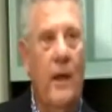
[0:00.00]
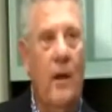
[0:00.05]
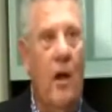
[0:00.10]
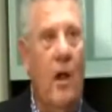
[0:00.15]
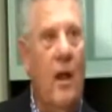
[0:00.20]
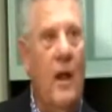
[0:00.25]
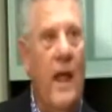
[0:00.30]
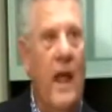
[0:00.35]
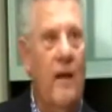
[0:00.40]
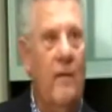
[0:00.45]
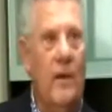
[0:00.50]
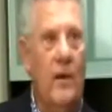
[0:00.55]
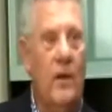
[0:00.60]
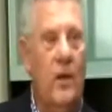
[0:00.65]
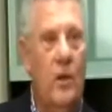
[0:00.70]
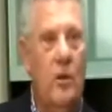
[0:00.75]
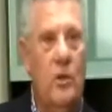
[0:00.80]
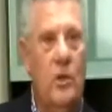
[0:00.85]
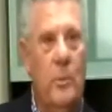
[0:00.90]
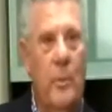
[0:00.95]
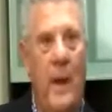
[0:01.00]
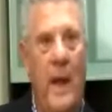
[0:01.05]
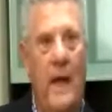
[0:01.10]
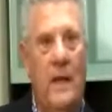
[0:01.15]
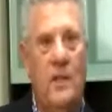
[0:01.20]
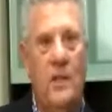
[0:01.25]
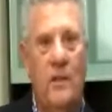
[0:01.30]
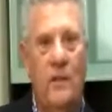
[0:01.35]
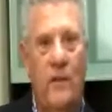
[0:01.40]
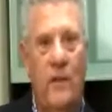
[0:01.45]
They all have a huge
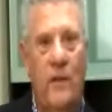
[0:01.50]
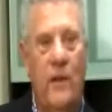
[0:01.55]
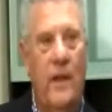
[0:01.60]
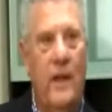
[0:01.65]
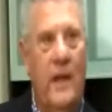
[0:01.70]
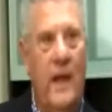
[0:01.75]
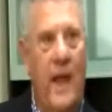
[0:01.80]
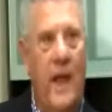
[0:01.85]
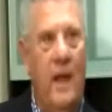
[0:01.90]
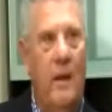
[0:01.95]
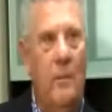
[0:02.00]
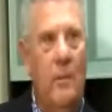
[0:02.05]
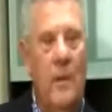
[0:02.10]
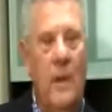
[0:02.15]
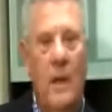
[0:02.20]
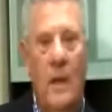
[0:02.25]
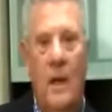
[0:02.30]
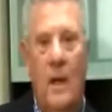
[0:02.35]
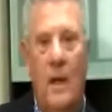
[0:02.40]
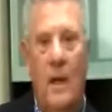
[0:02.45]
passion for the game.